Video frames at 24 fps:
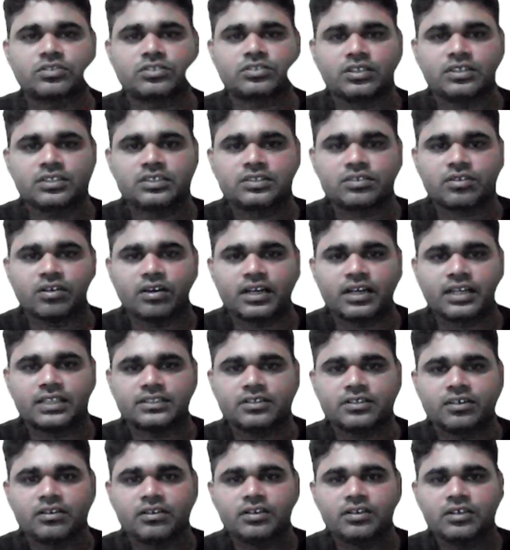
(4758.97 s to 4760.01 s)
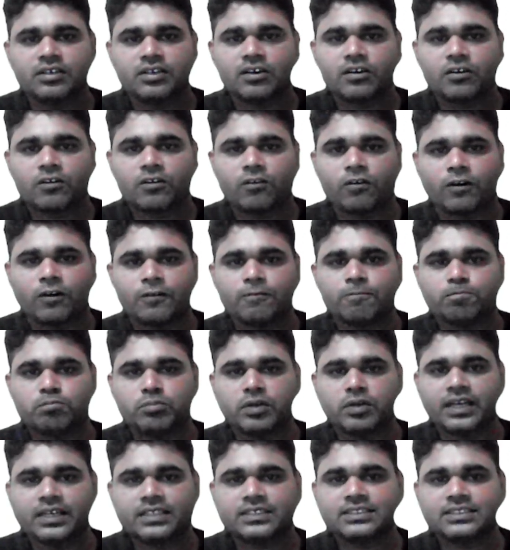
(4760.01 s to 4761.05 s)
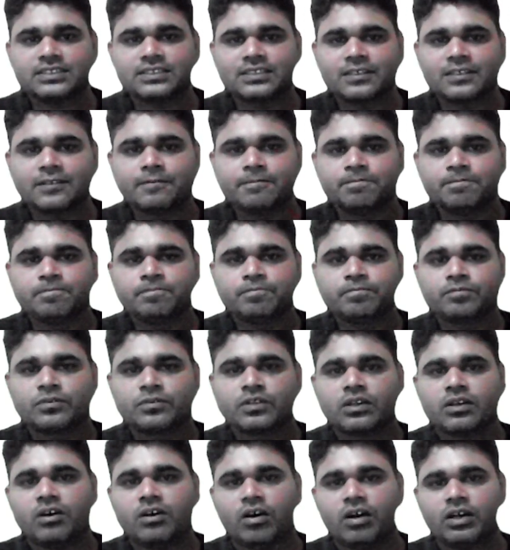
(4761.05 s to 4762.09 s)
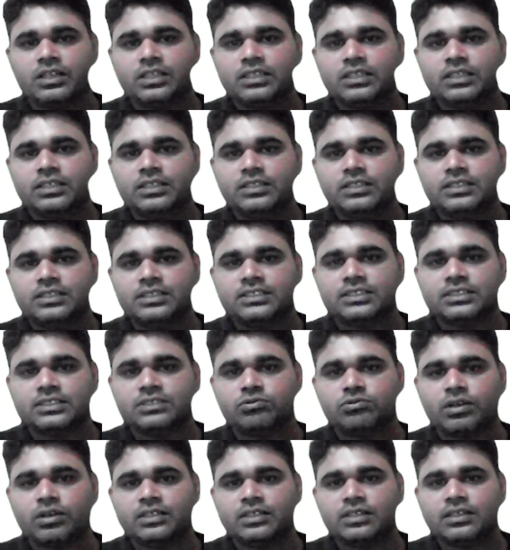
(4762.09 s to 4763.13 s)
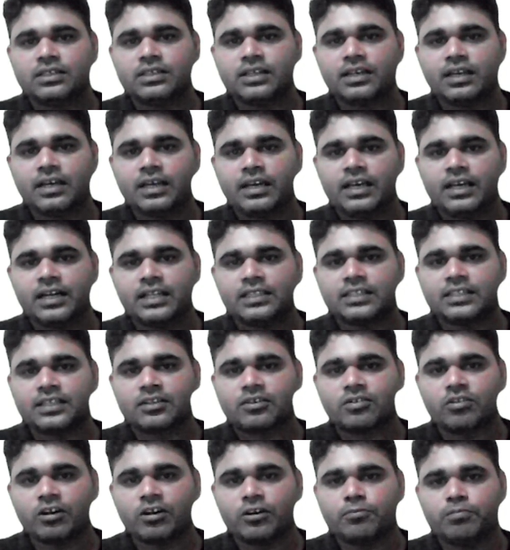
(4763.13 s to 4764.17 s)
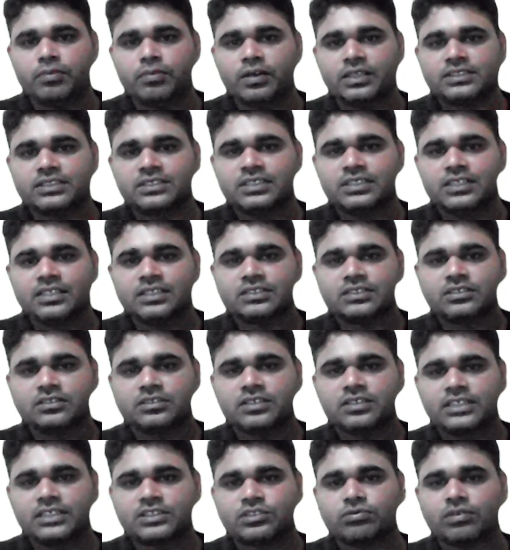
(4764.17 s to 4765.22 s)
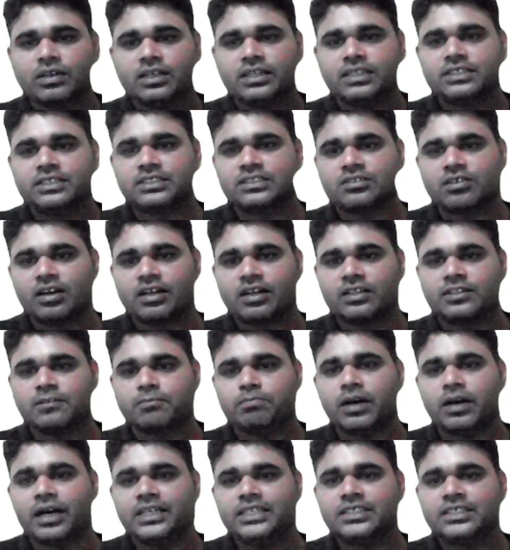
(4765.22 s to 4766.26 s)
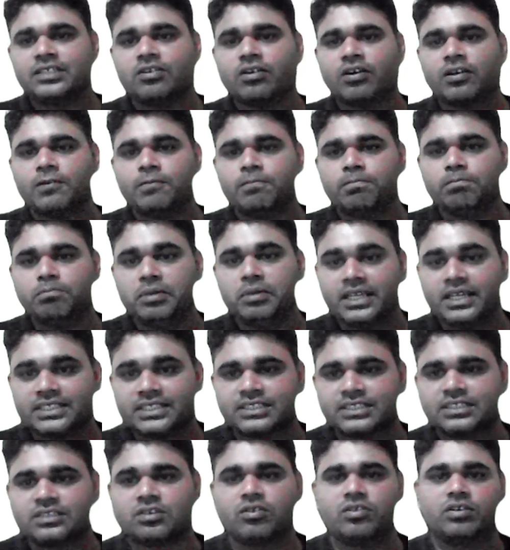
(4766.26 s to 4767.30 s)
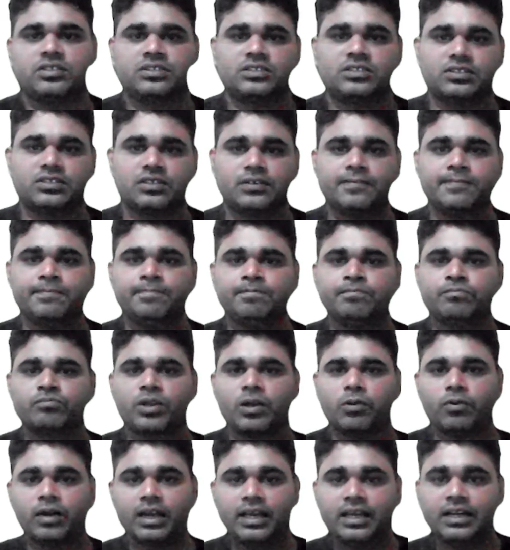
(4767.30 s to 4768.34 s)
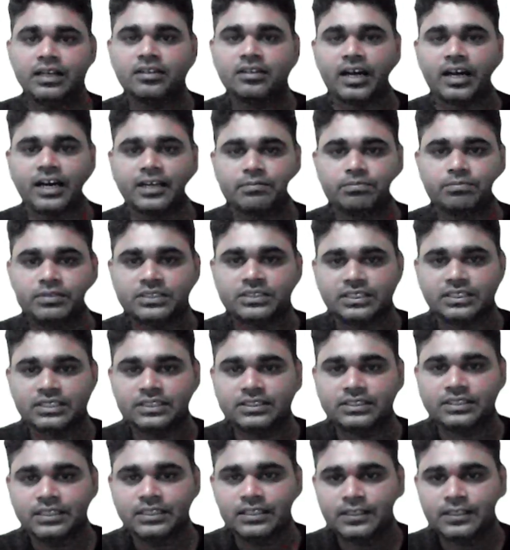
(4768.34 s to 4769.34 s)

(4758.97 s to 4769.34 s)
is called as the convex, or this is another convex. So that's why it is called as the biconvex structure, while the RBC is